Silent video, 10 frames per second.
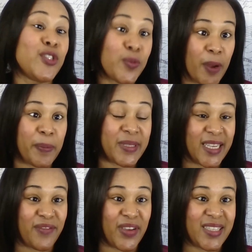property
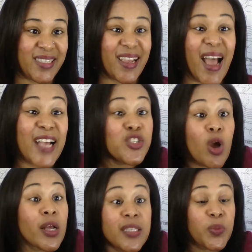investing, I
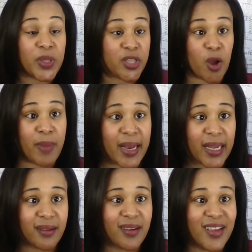started with no money.